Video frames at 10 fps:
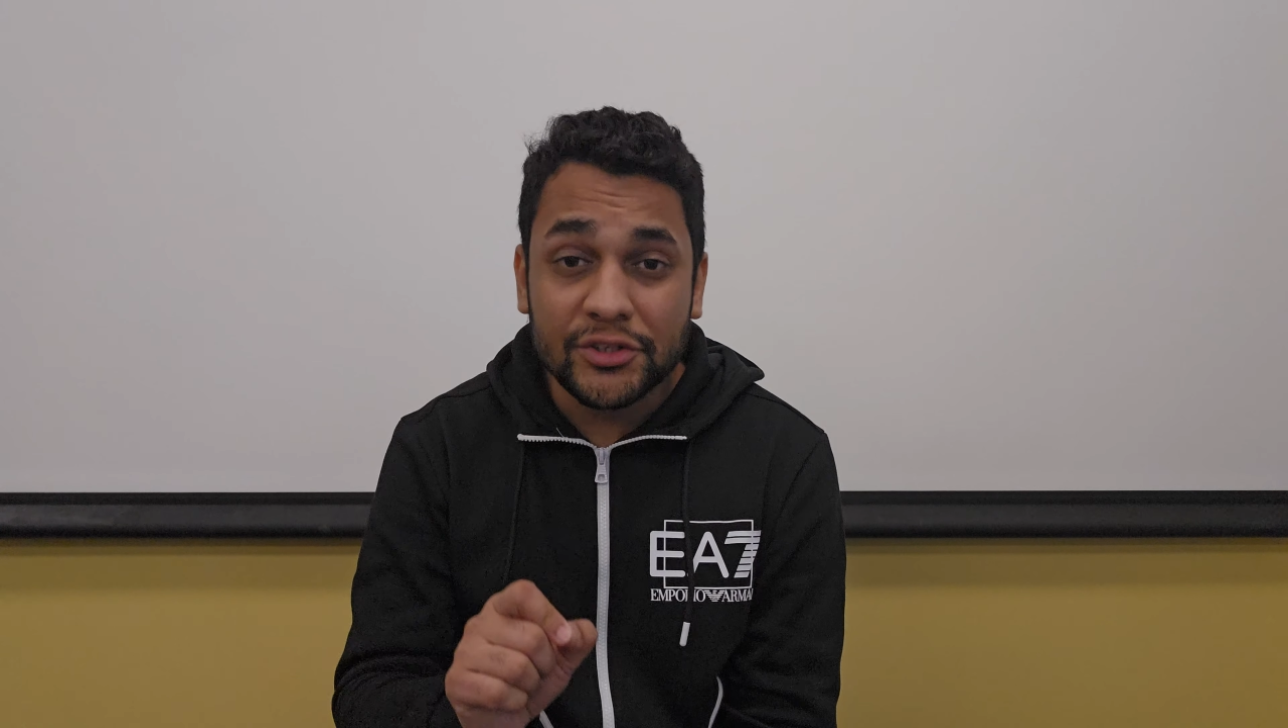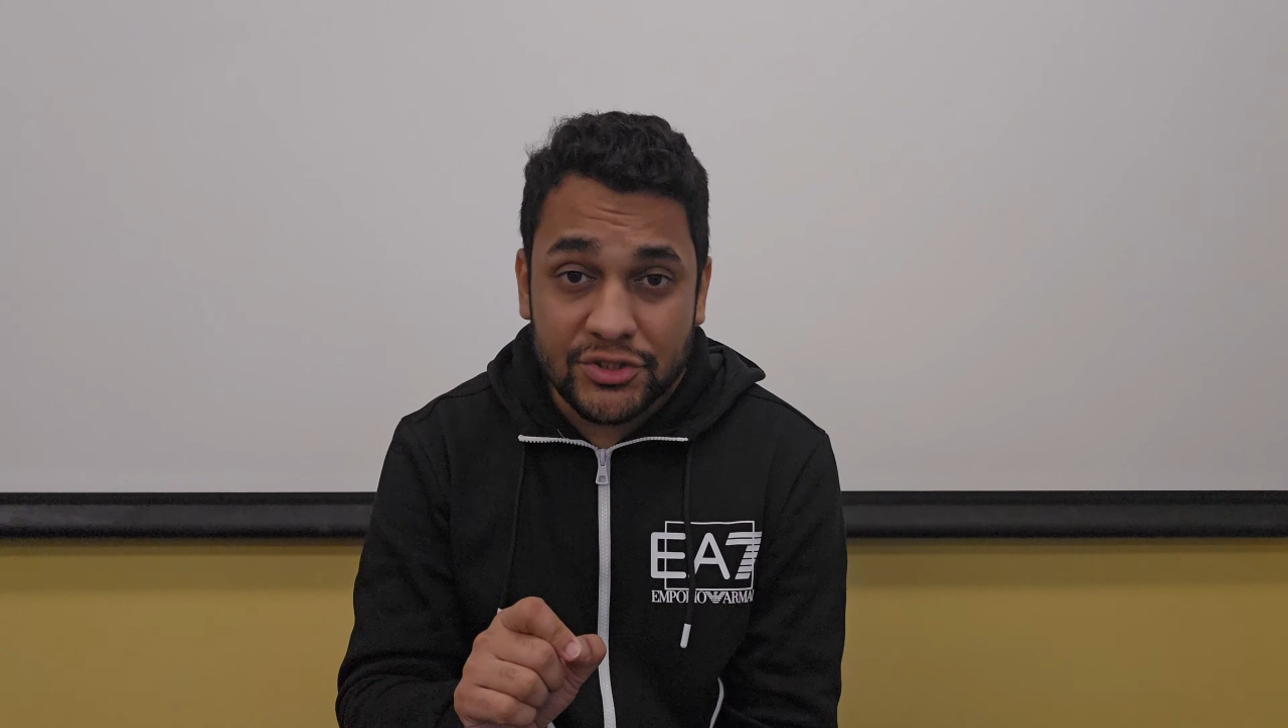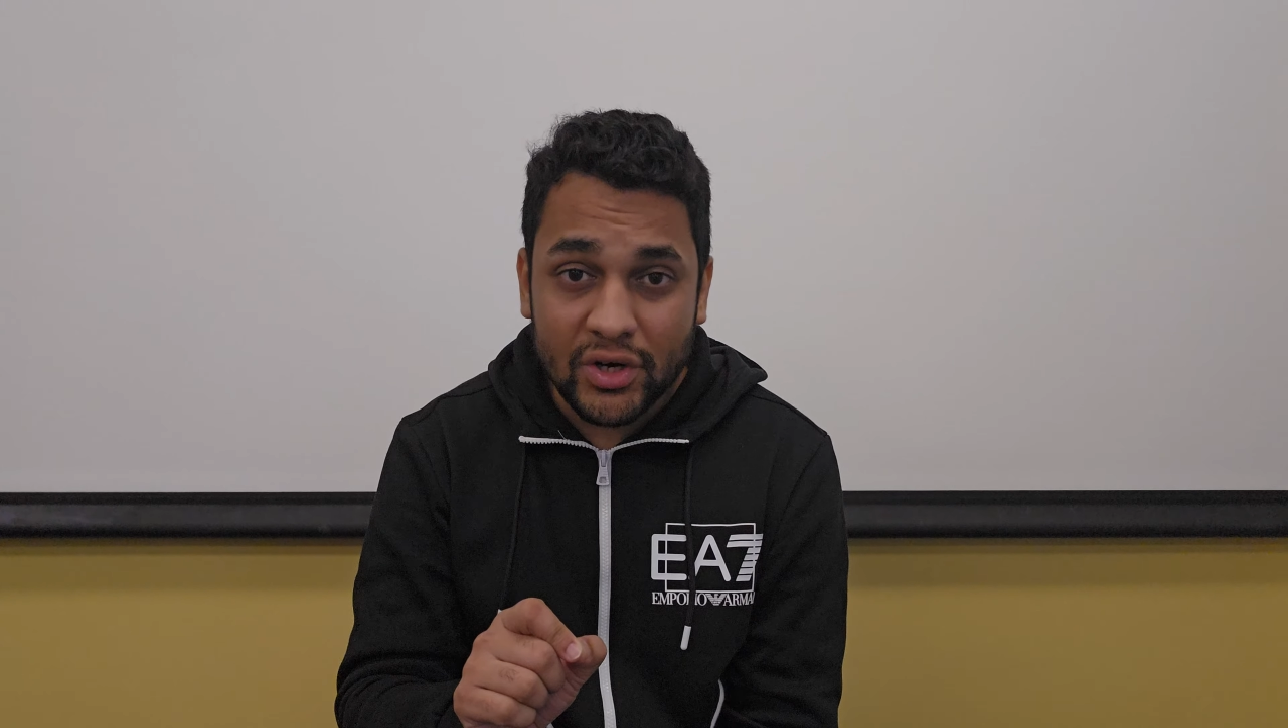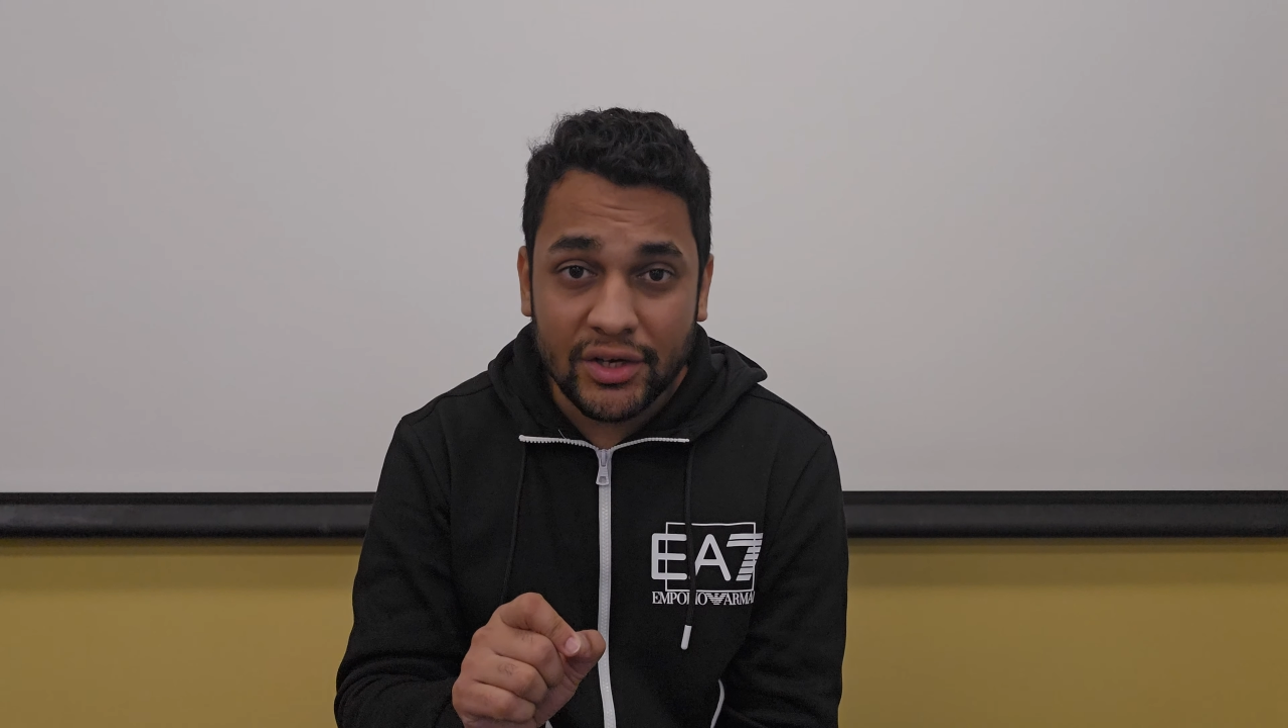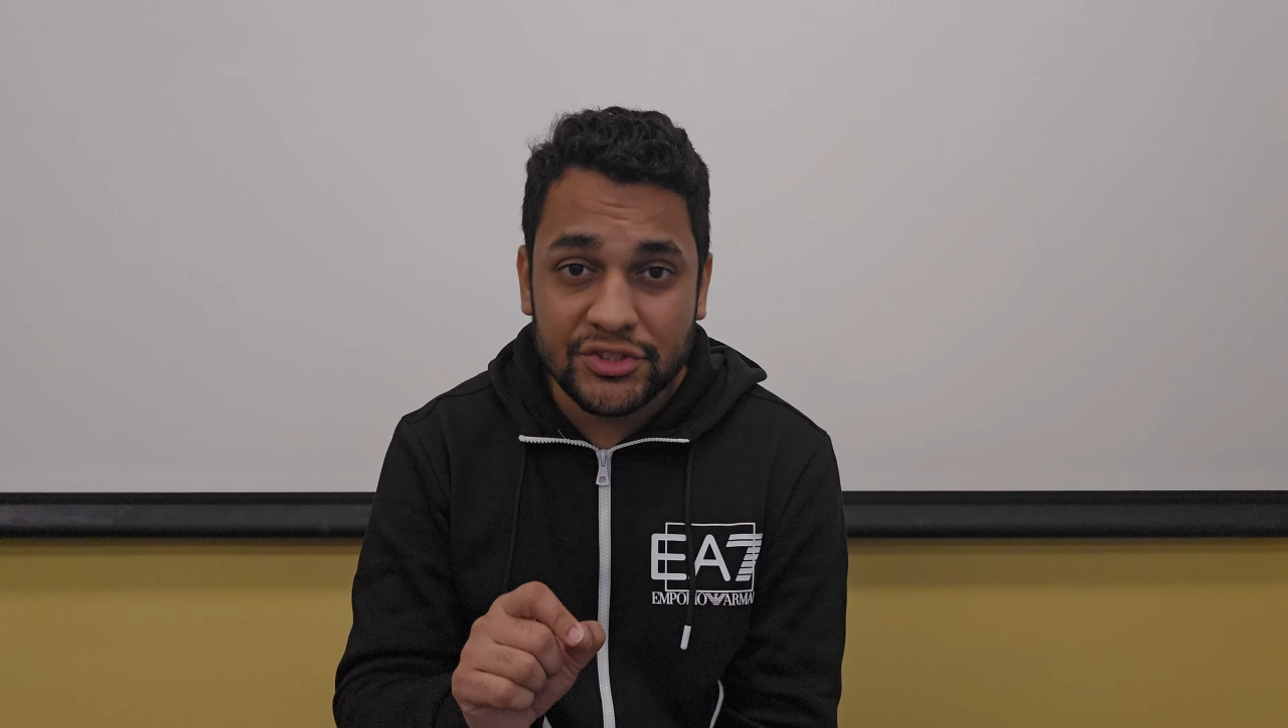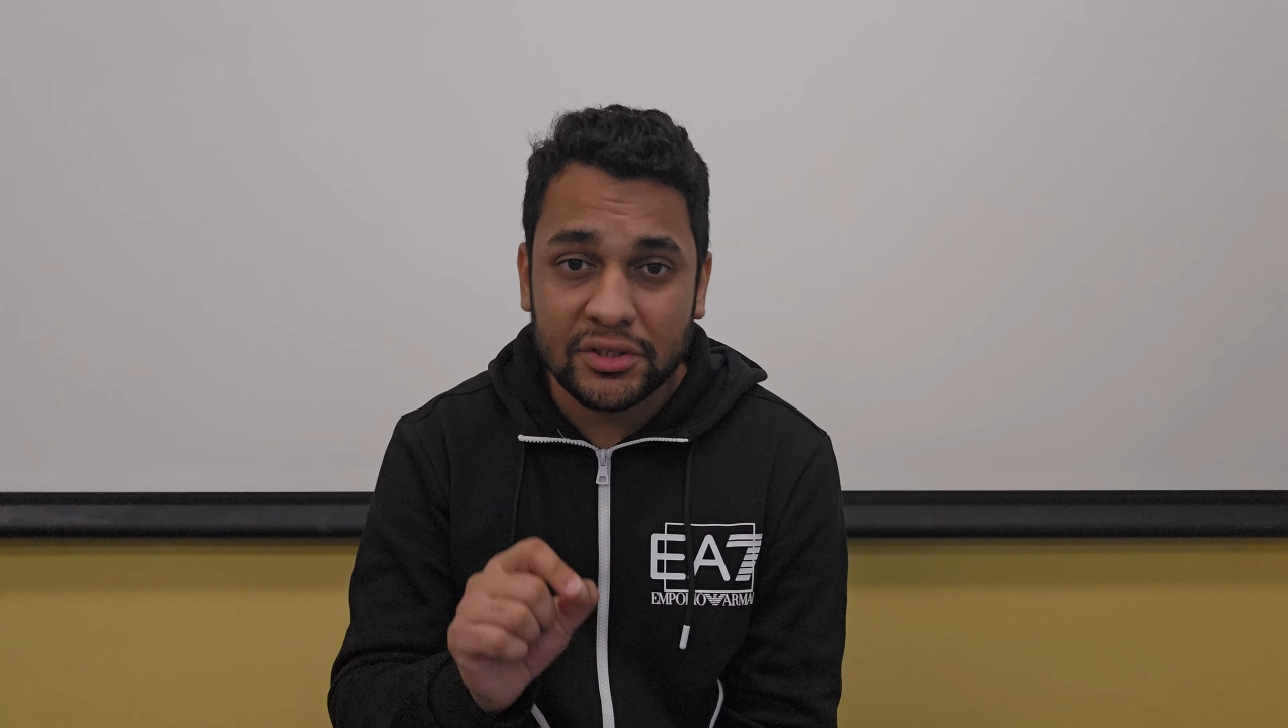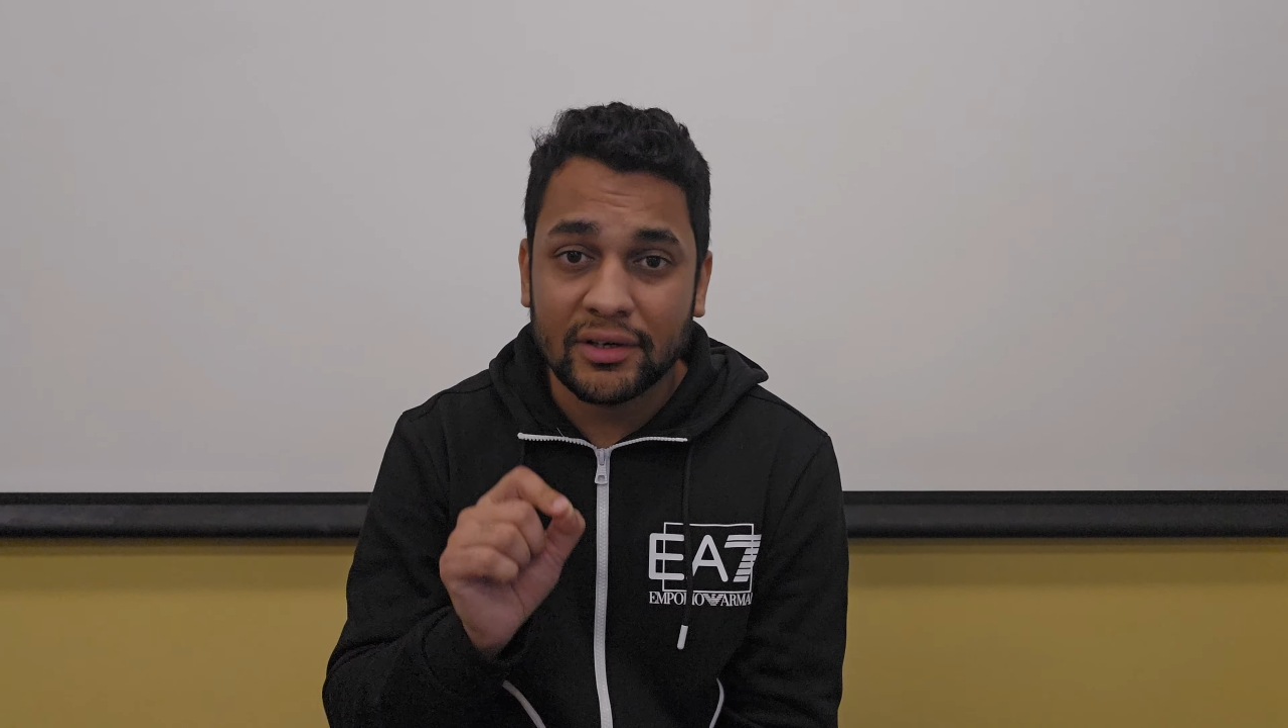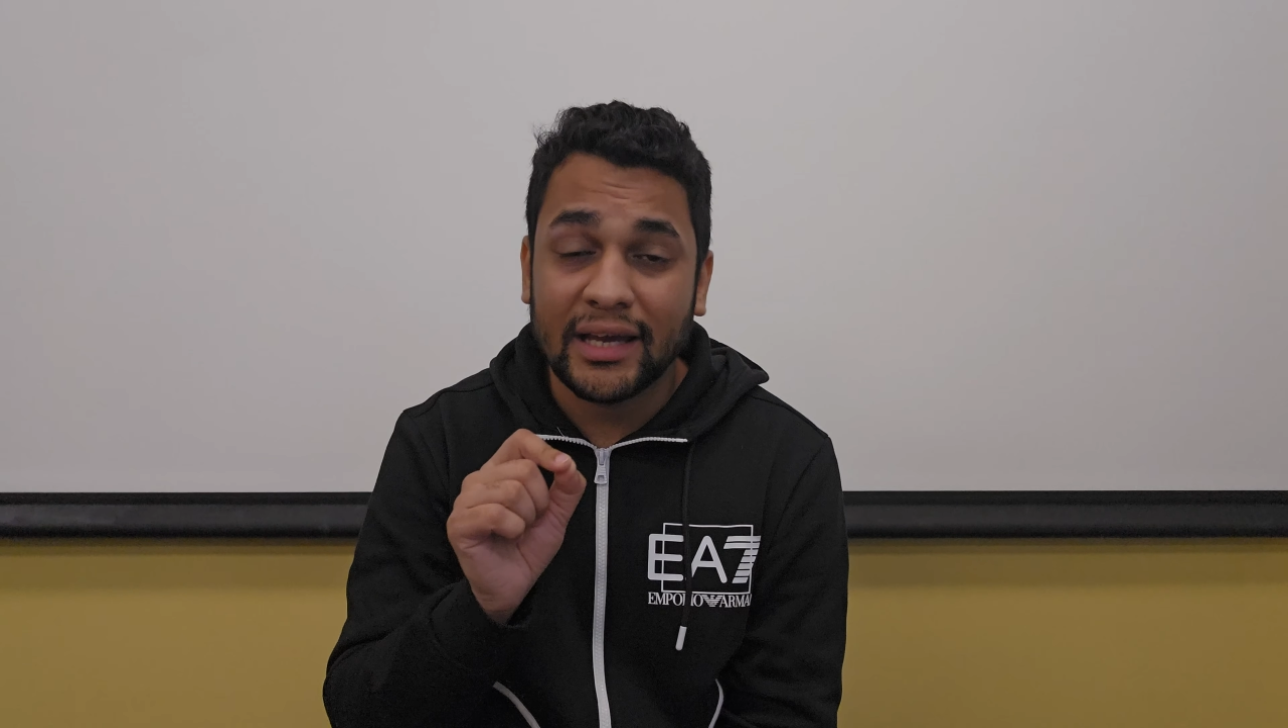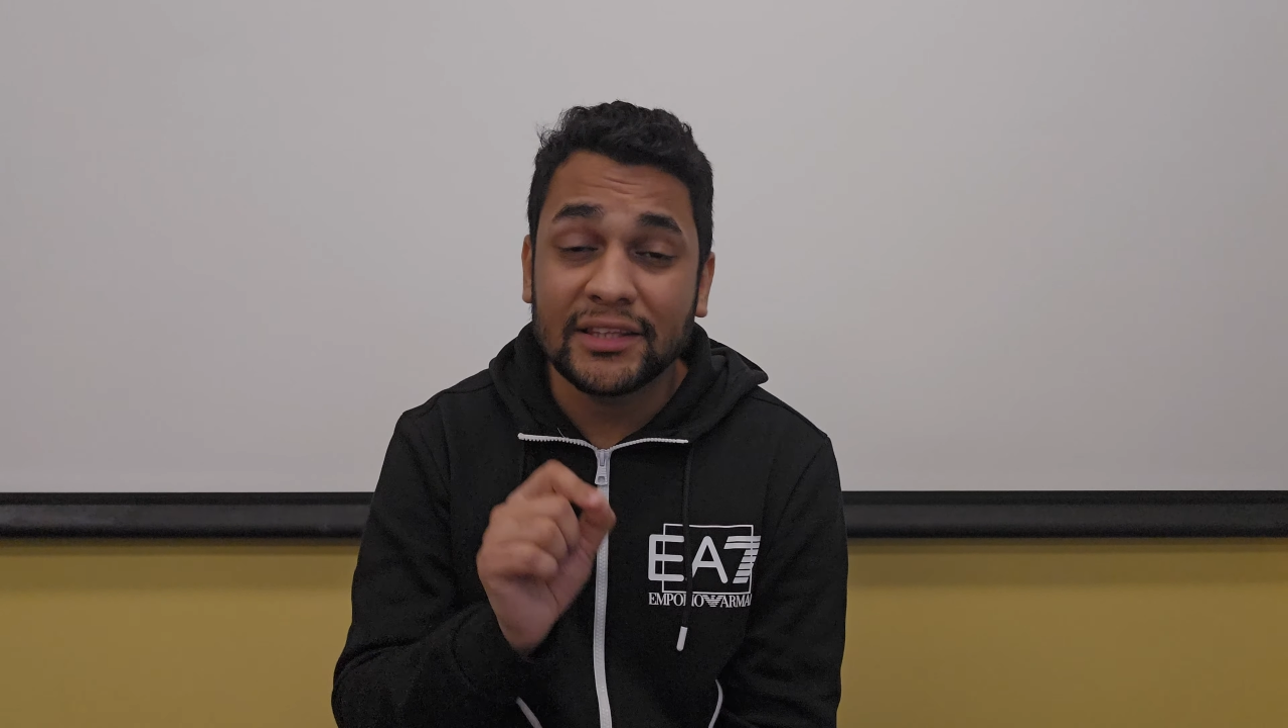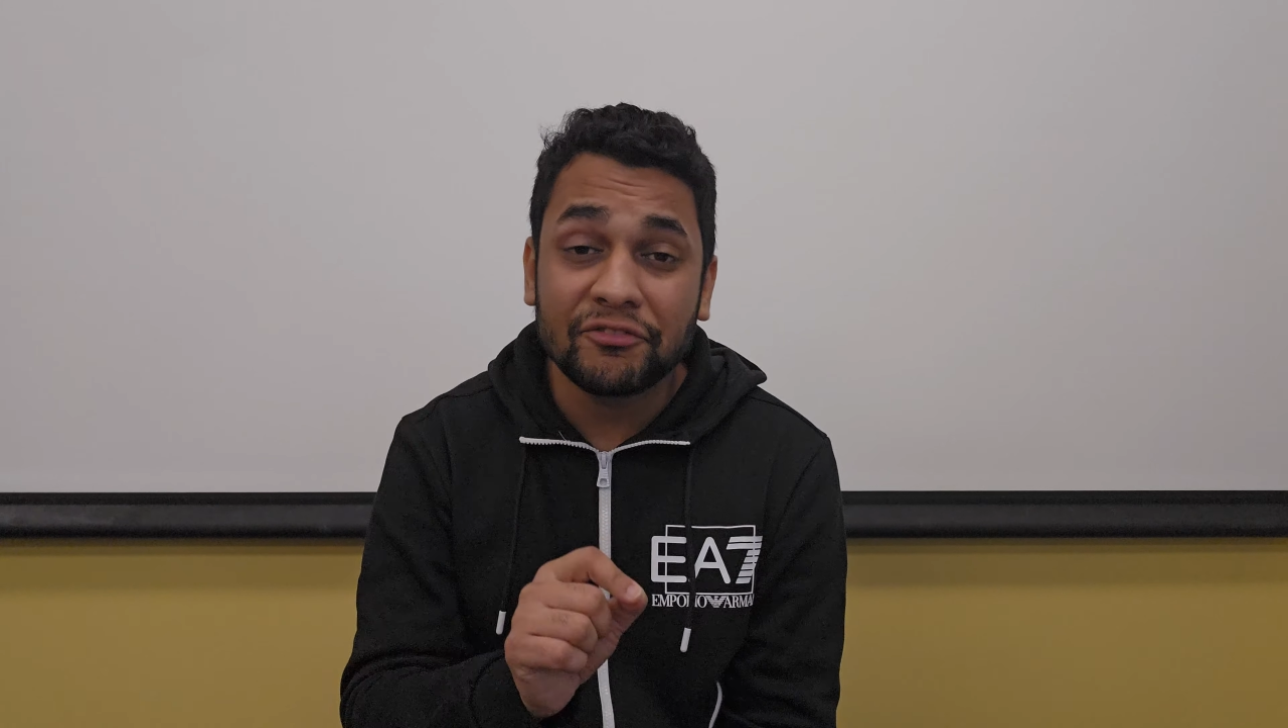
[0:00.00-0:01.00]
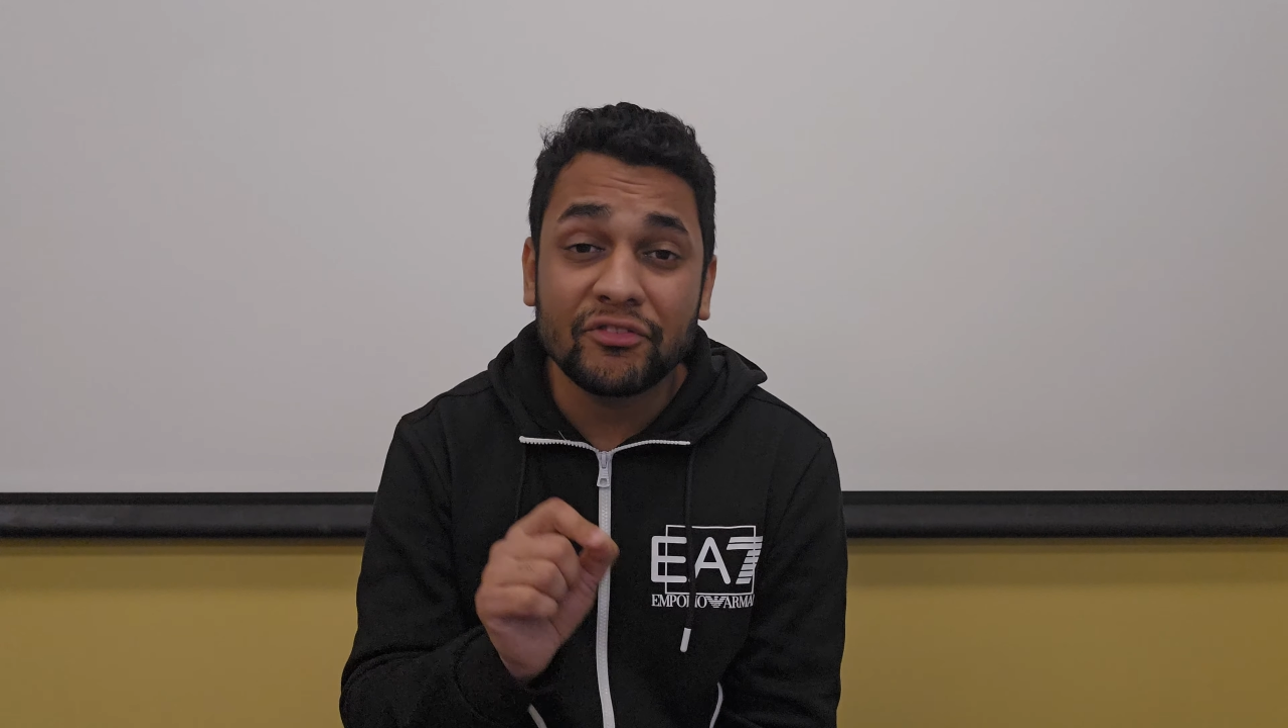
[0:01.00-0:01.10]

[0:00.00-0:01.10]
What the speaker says: structure and the